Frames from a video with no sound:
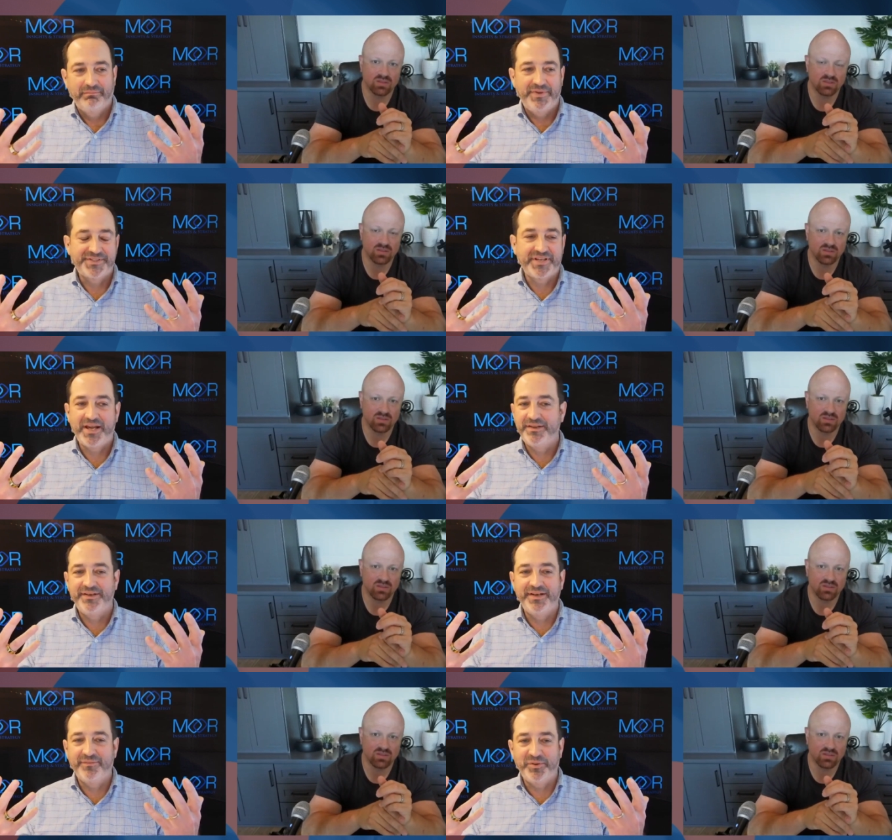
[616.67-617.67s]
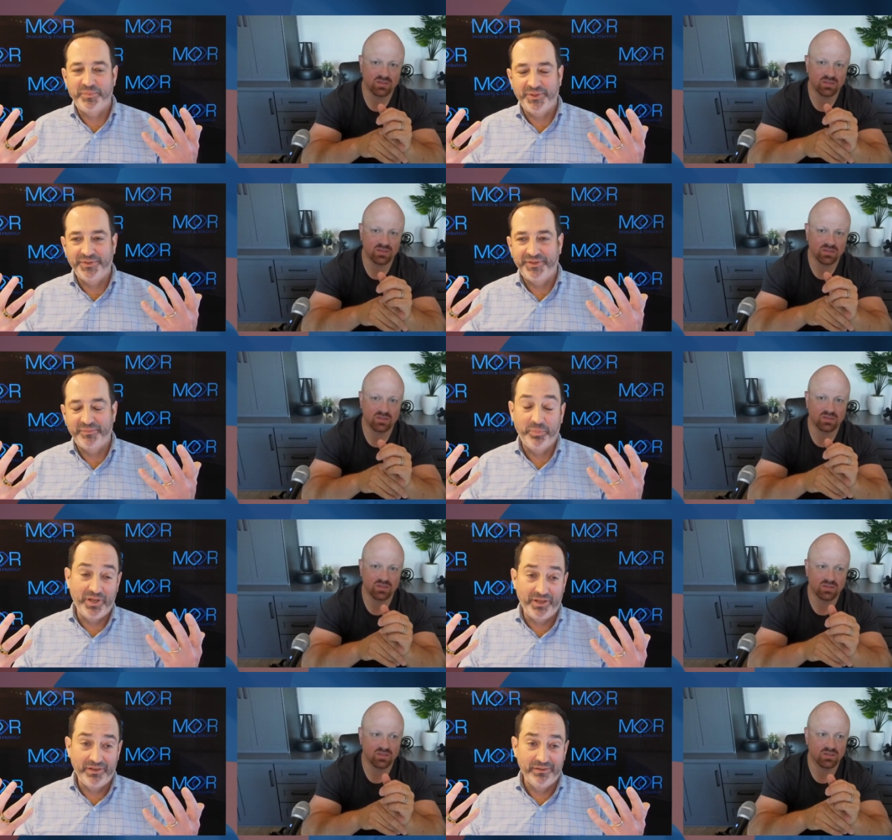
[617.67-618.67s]
Speaker 1: It's kind of an inevitability,
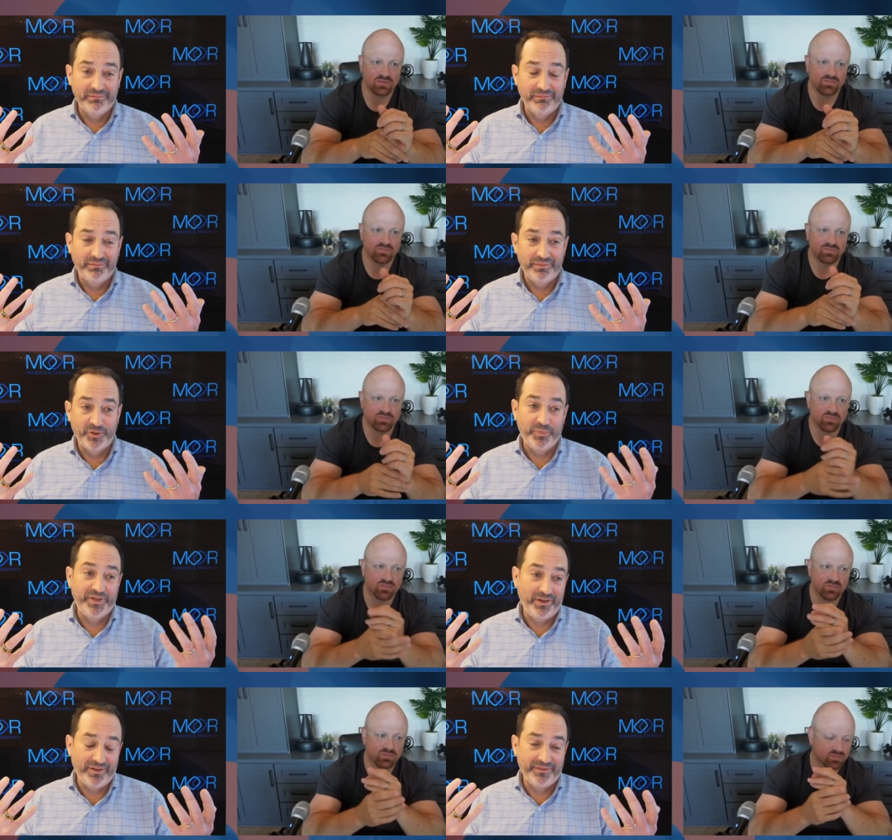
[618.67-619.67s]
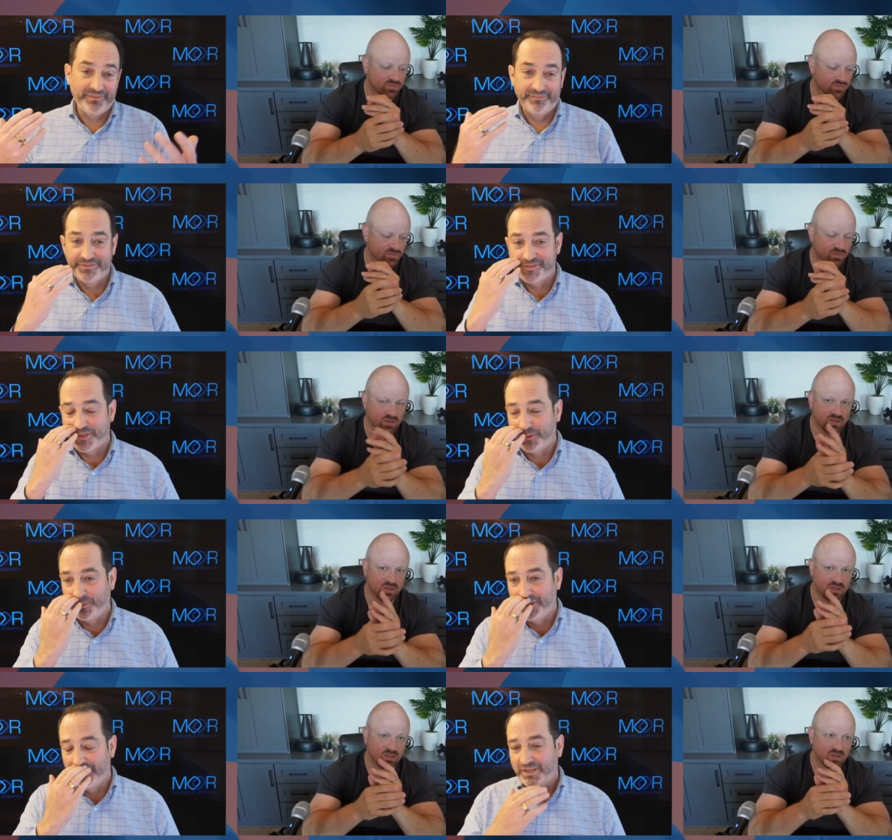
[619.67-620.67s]
but they're behind.
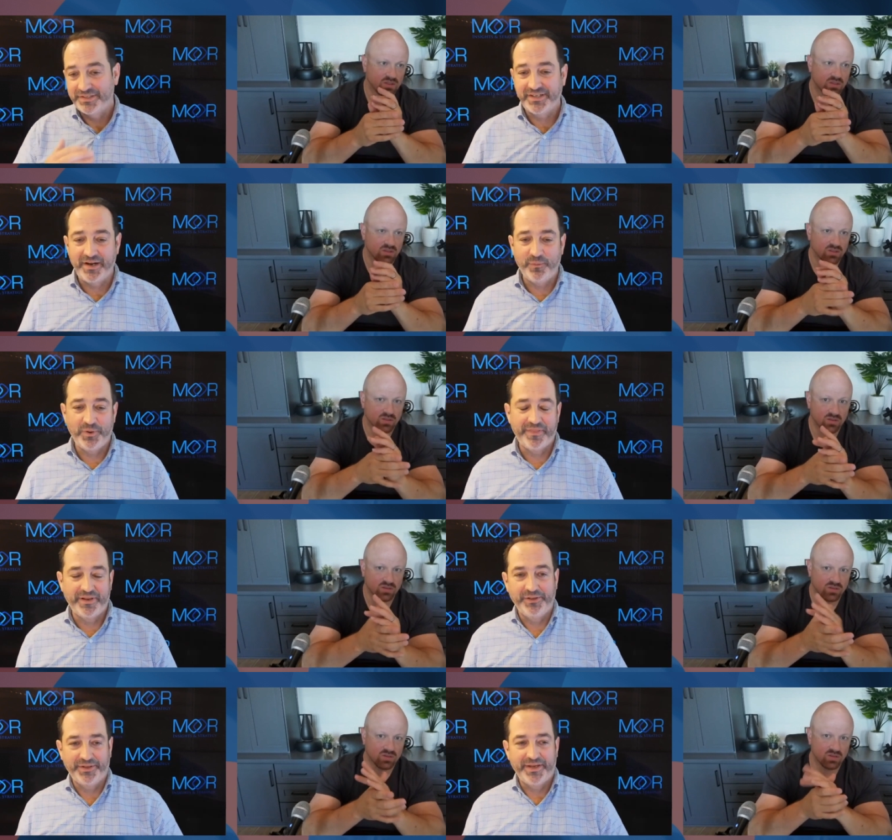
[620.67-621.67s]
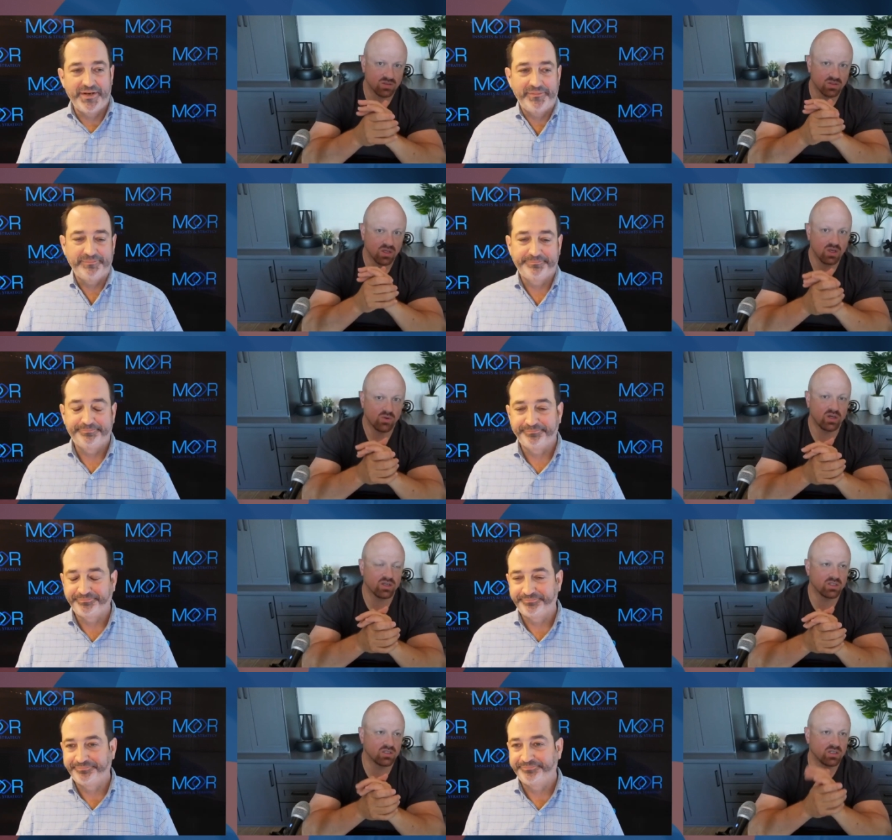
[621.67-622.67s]
So uh, kind of the way that I look at it.
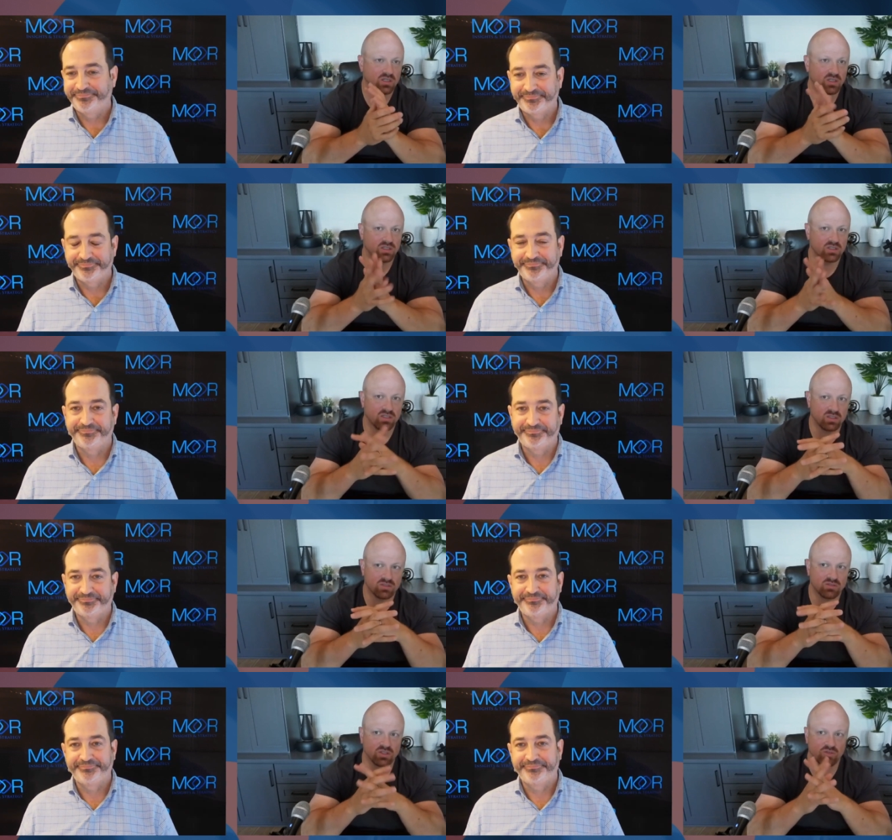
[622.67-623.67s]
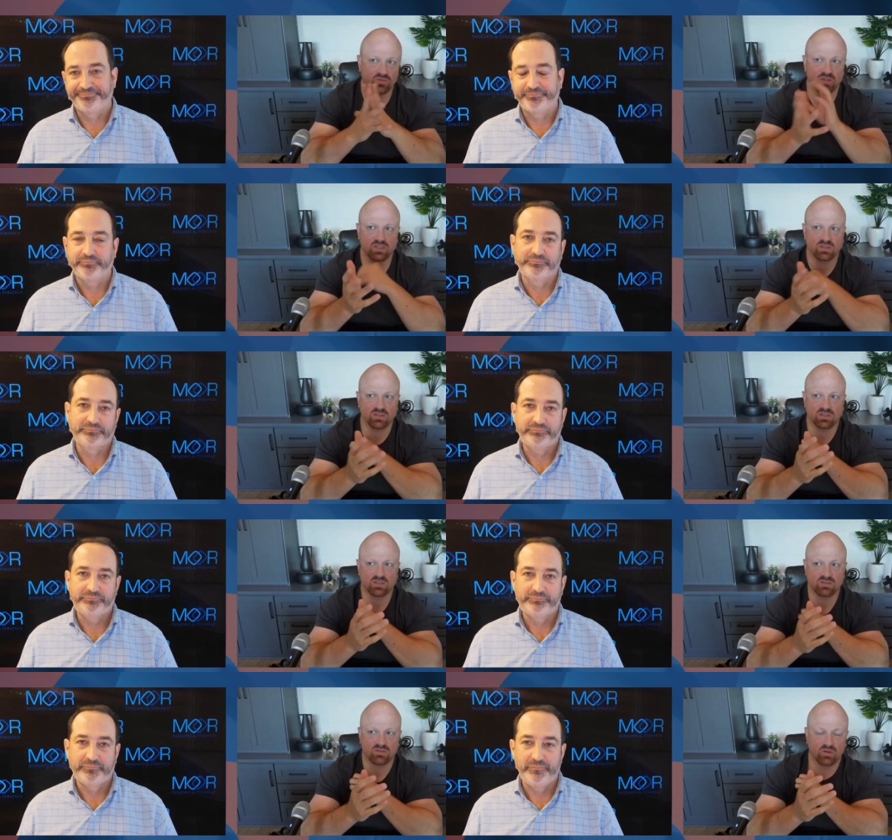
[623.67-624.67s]
Speaker 2: Well, and and and, and so it's it's
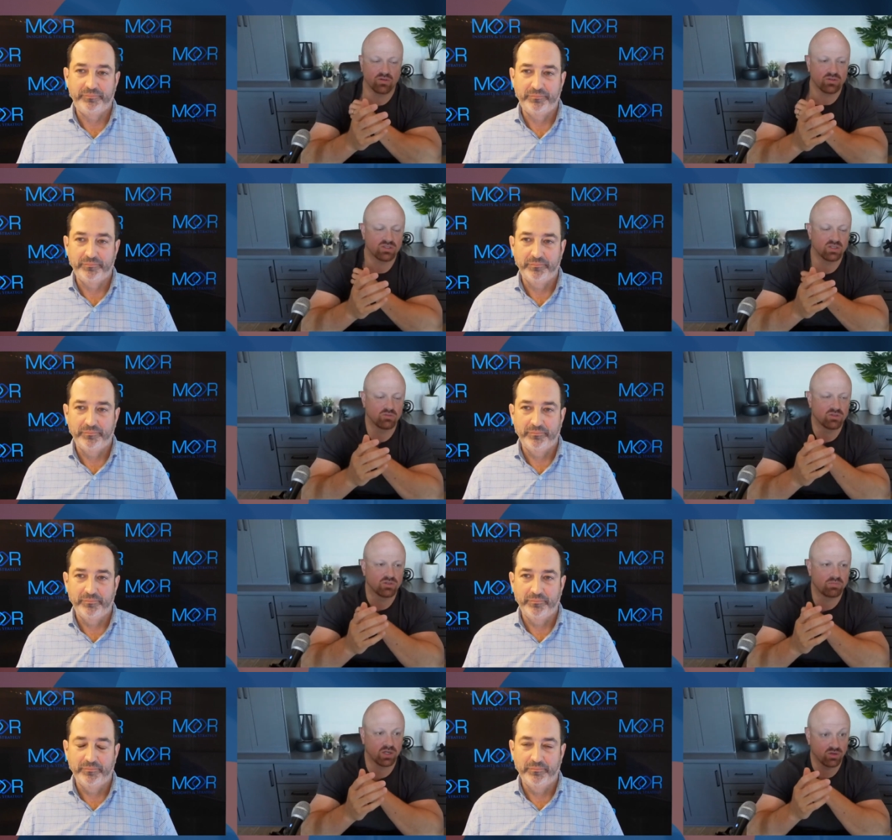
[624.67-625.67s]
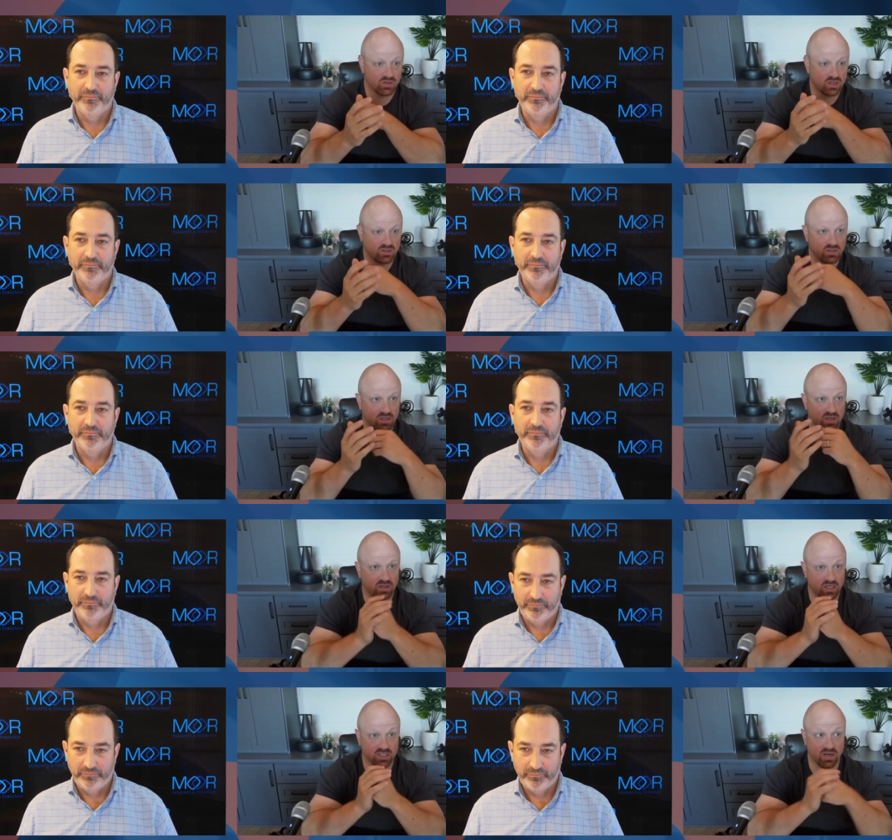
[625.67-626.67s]
sort of a similar parallel.
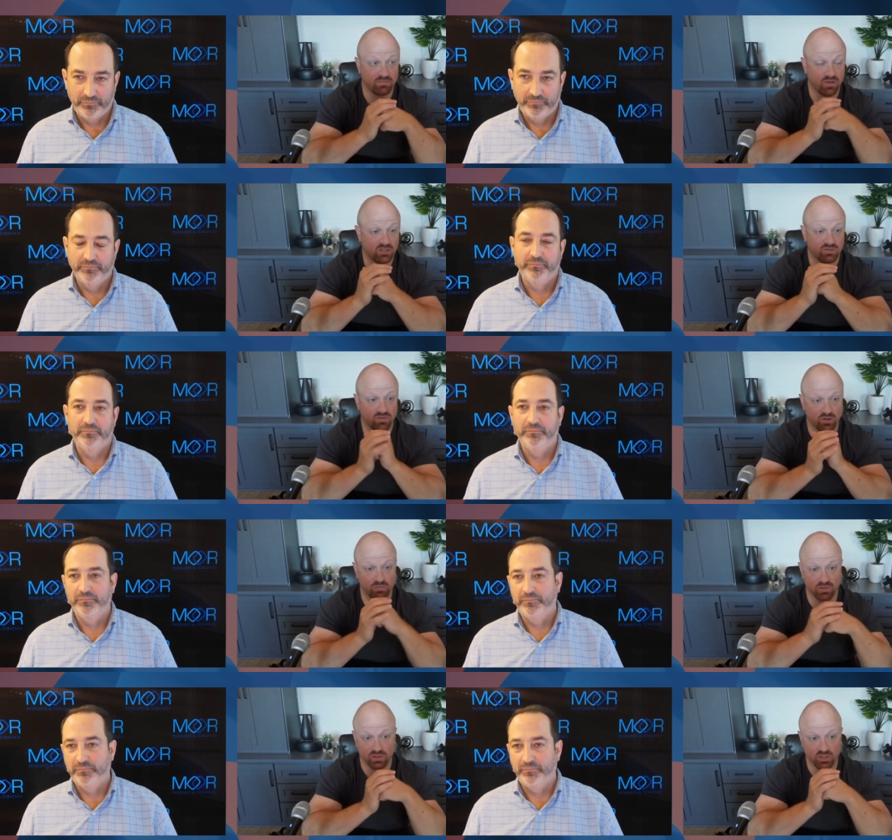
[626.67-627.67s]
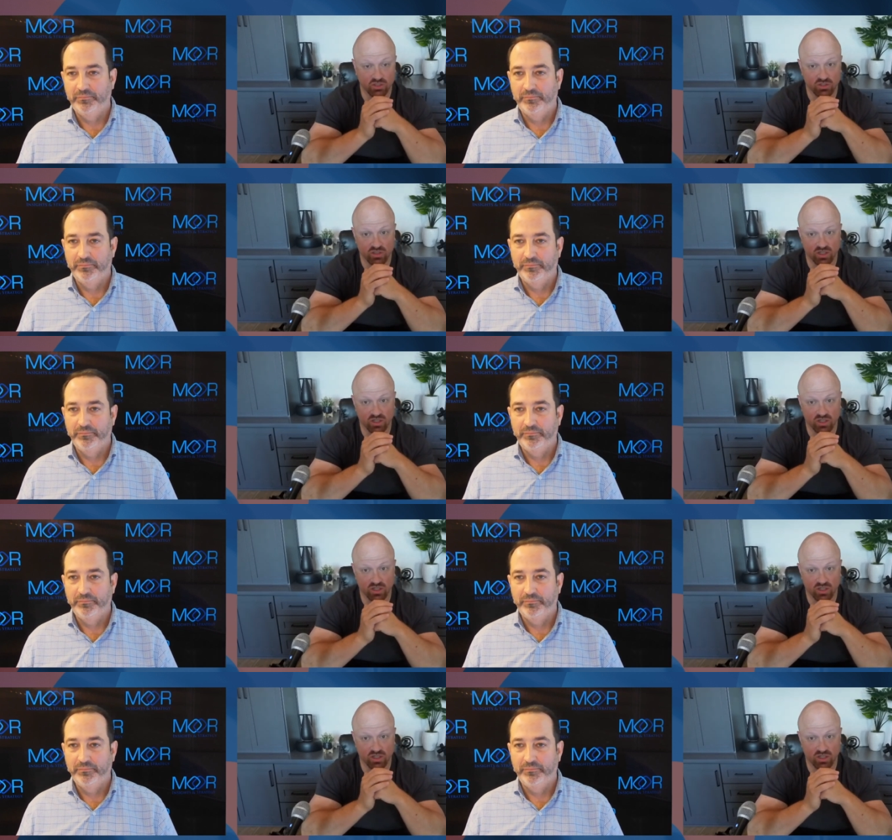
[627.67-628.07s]
Like I said, I'm actually very bullish.